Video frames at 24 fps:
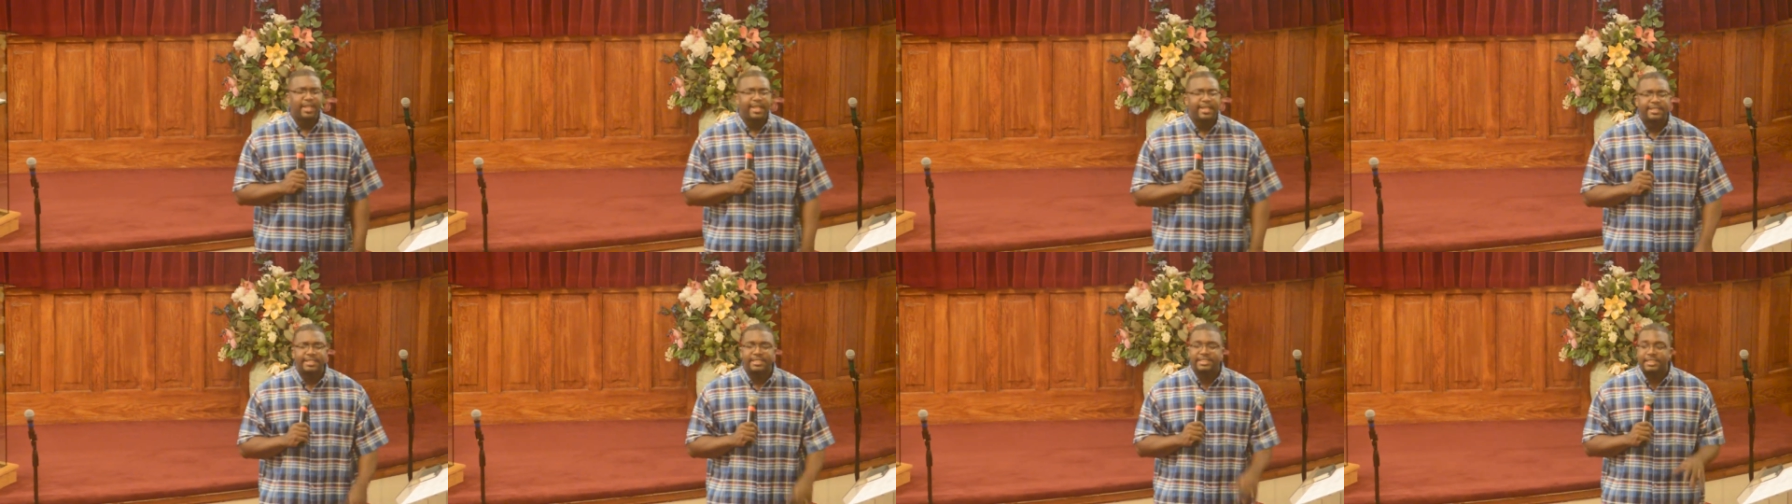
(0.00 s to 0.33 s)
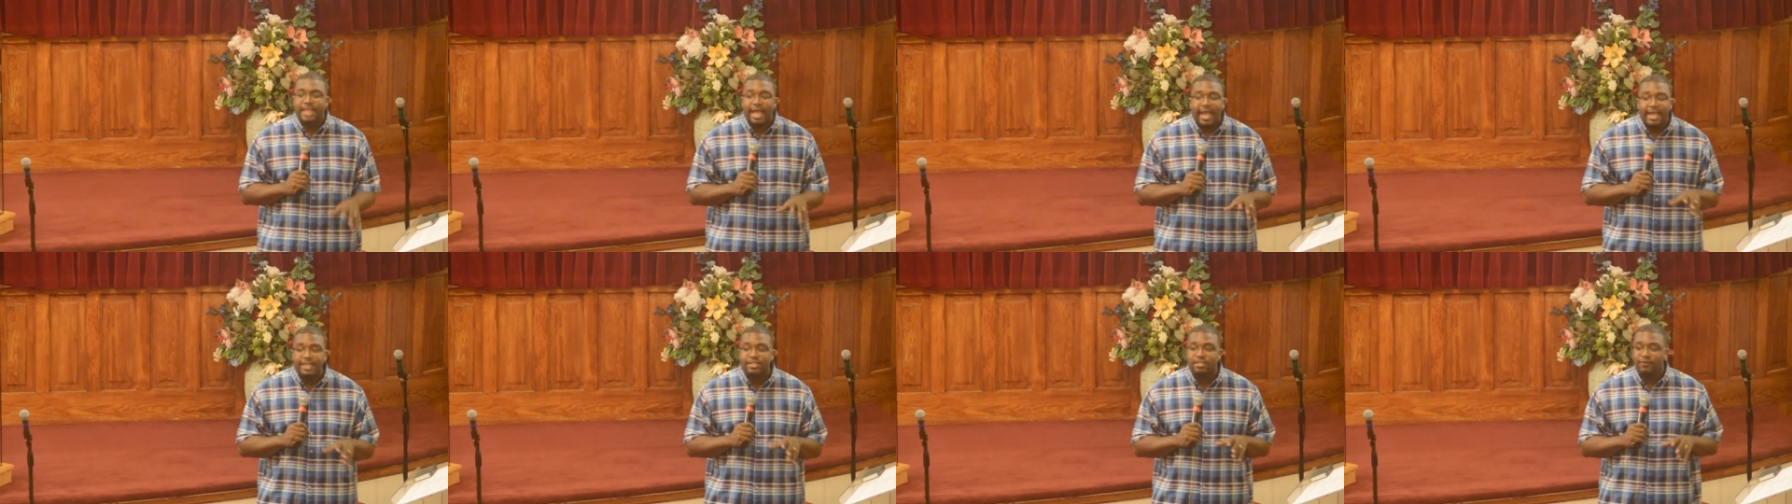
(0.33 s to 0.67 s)
The
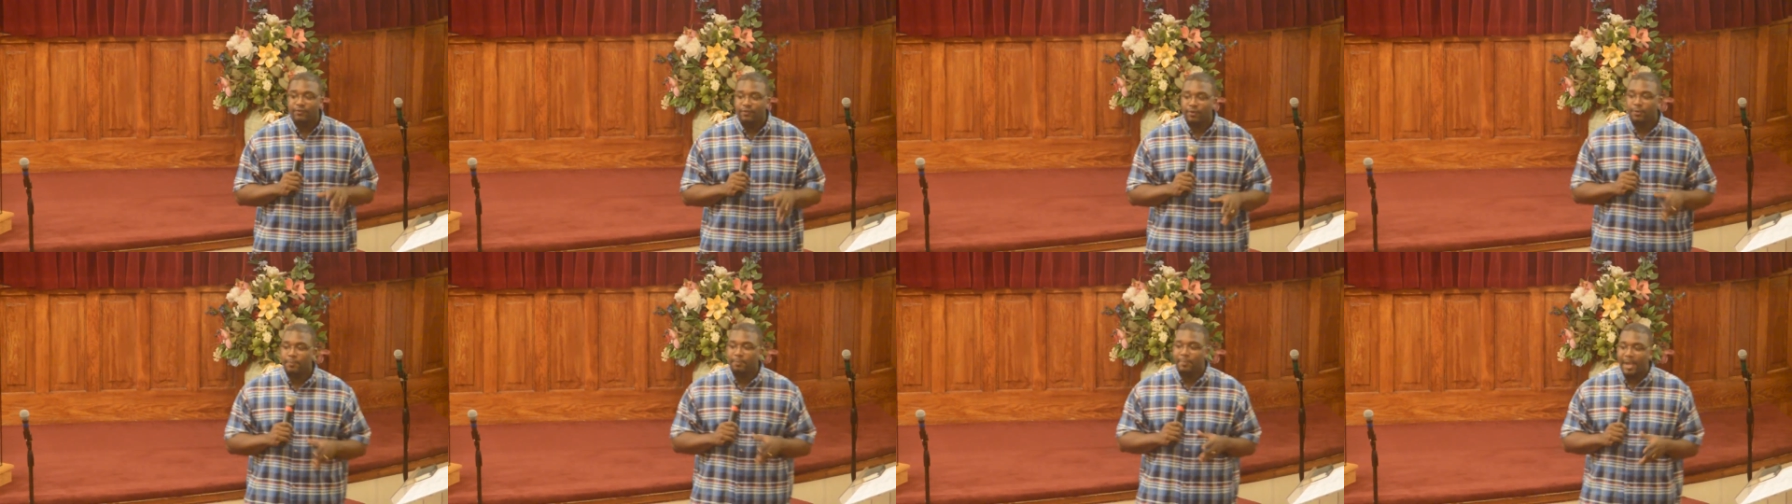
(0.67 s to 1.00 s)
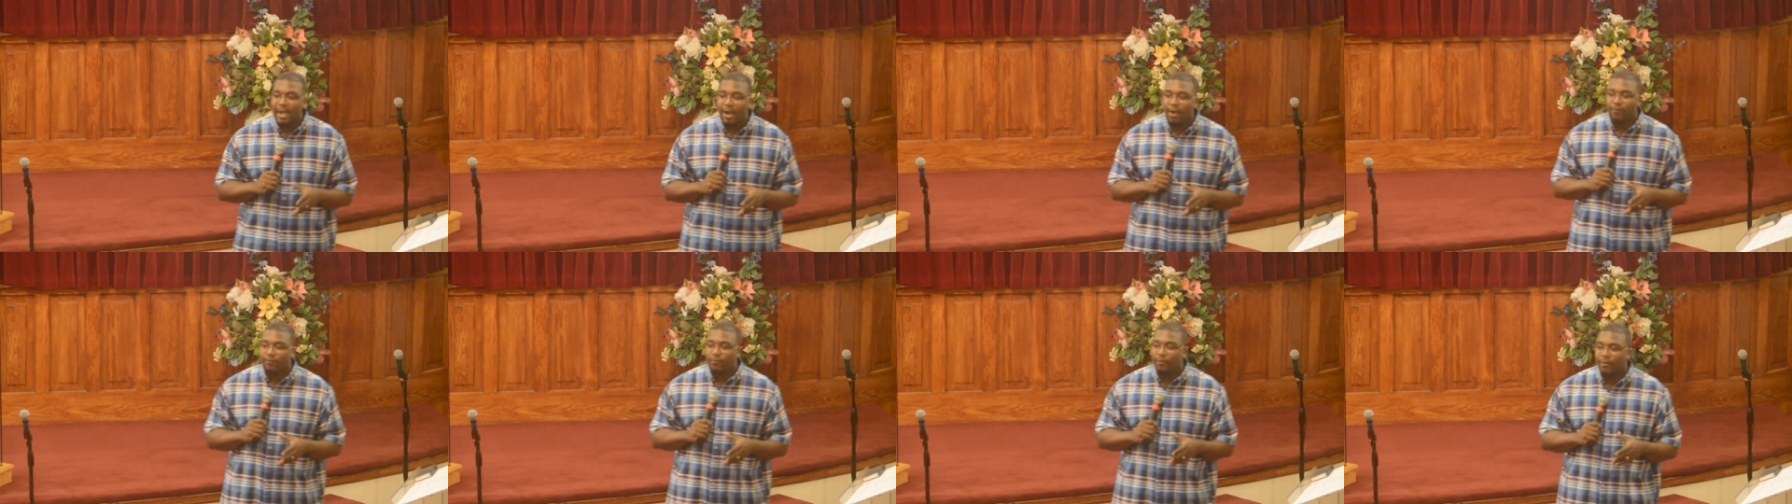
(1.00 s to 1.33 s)
signs are very
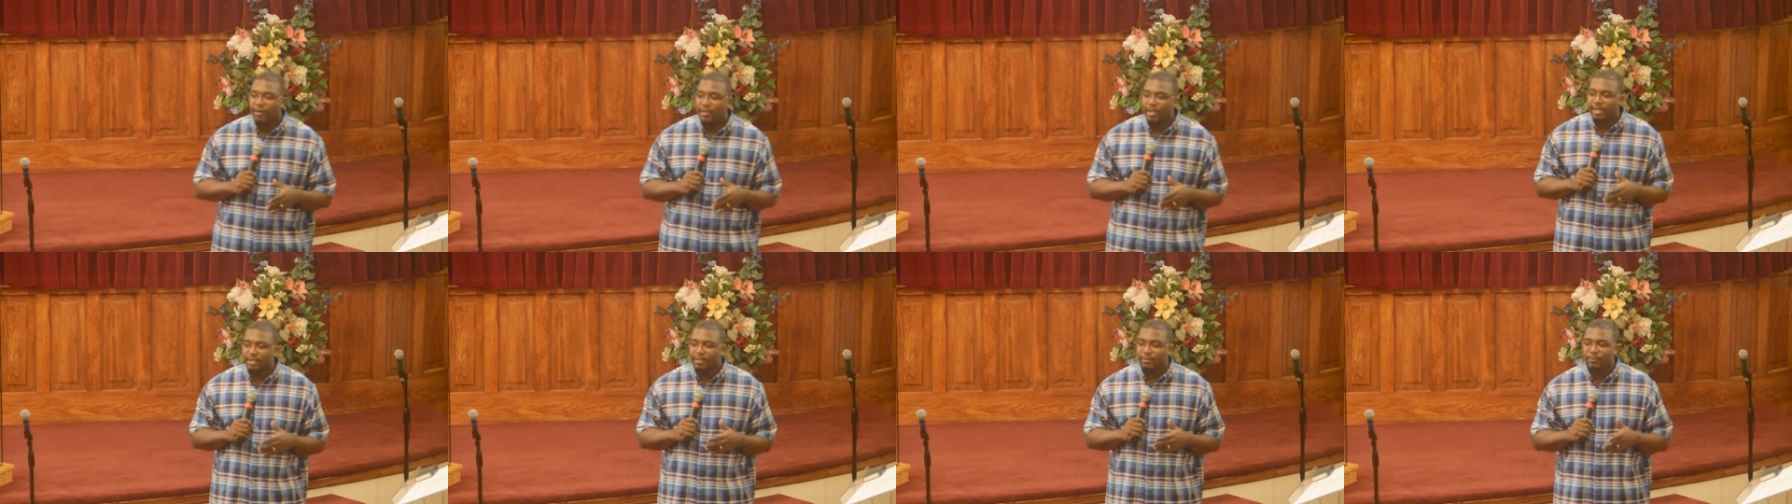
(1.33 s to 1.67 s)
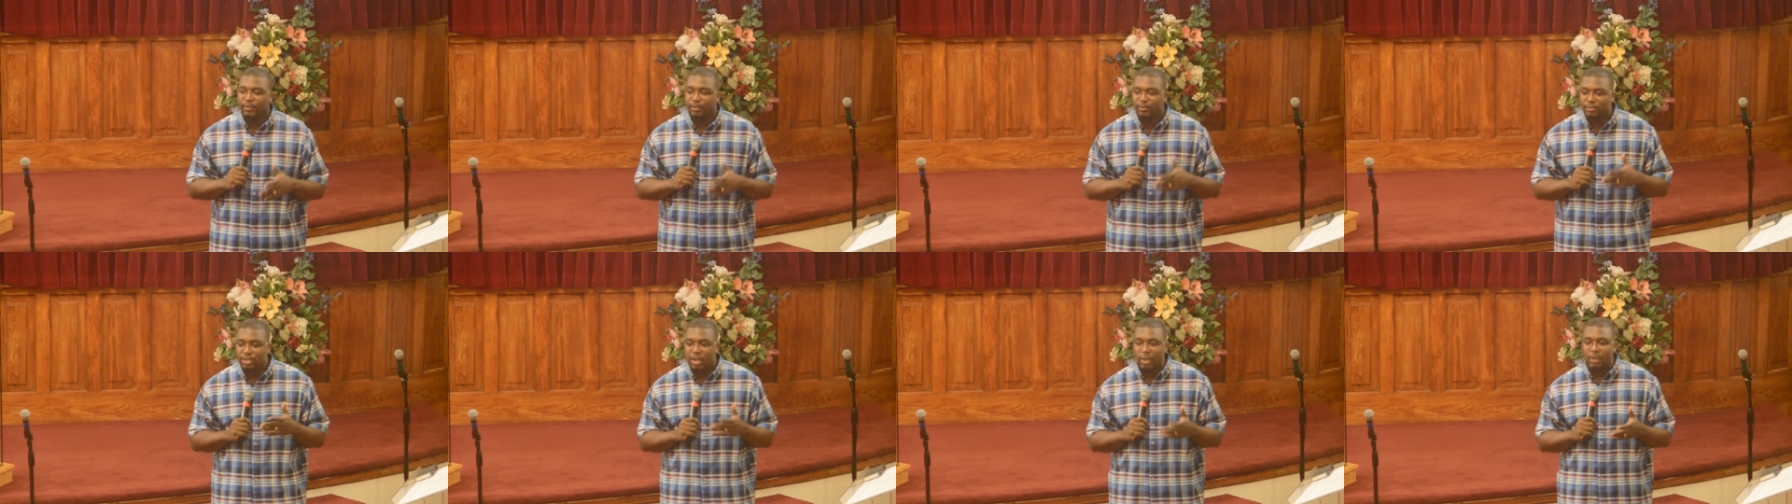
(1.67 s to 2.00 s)
powerful, and
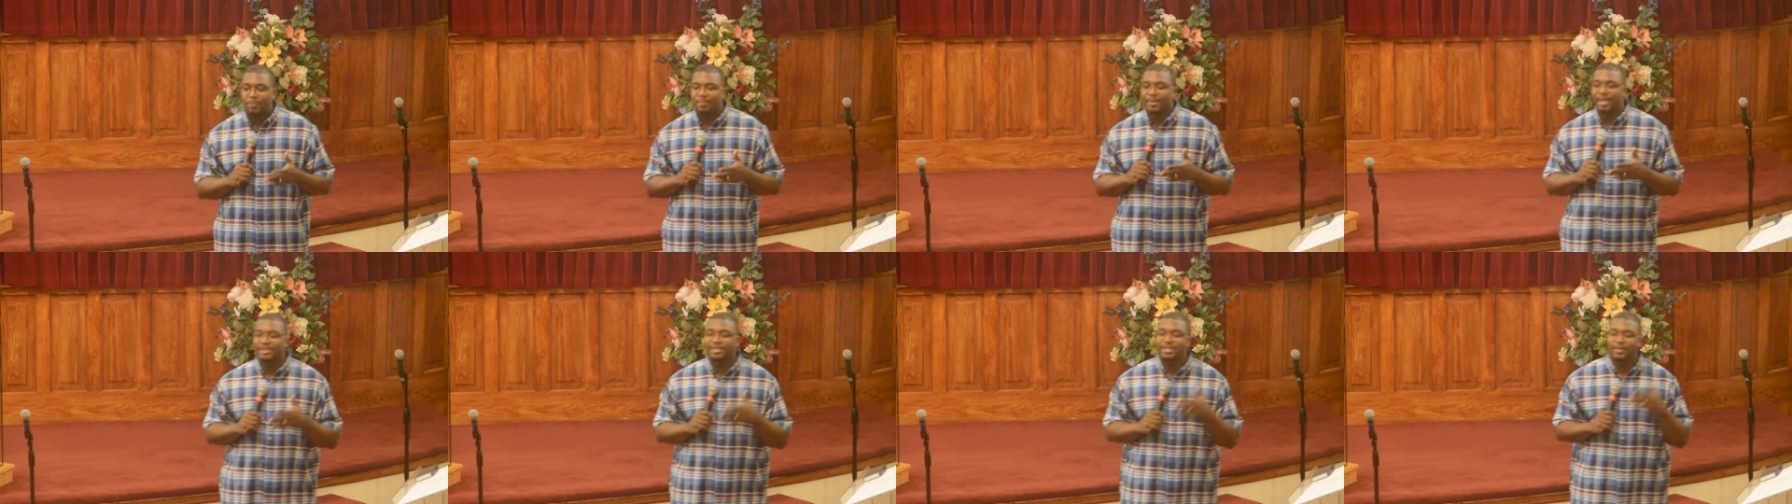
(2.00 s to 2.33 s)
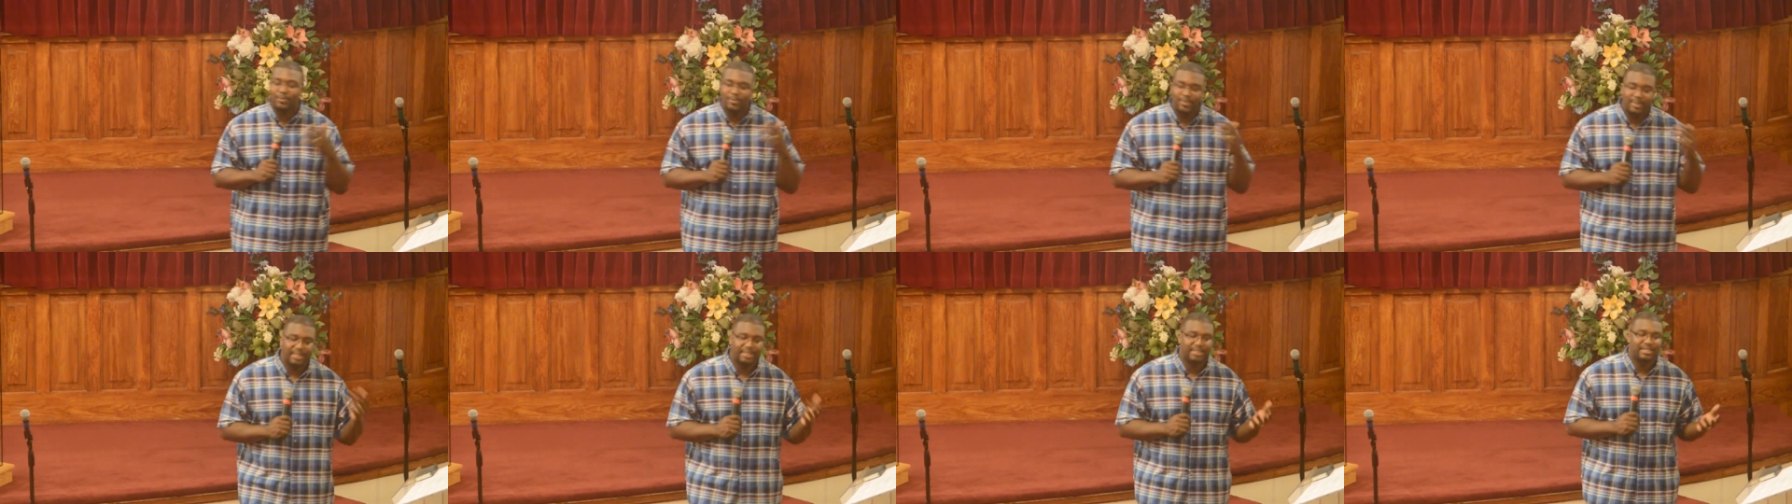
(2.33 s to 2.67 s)
we'll talk about that
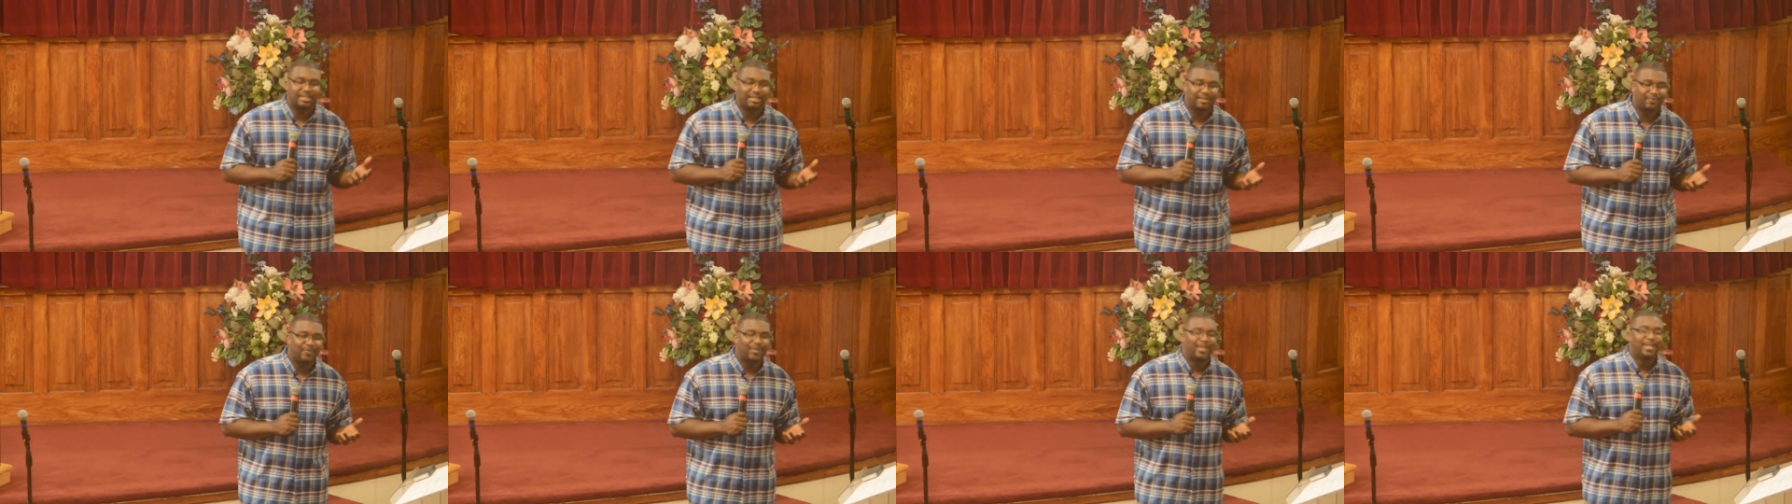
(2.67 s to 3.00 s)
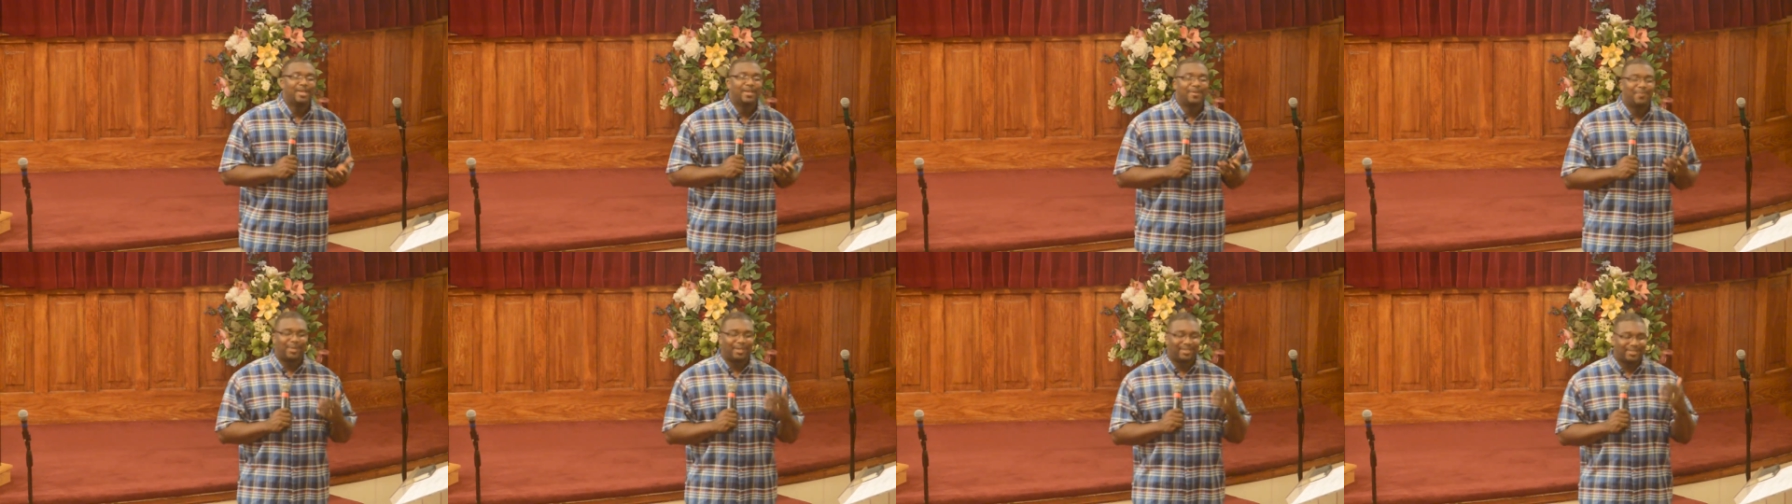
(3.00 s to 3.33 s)
when we get to them. But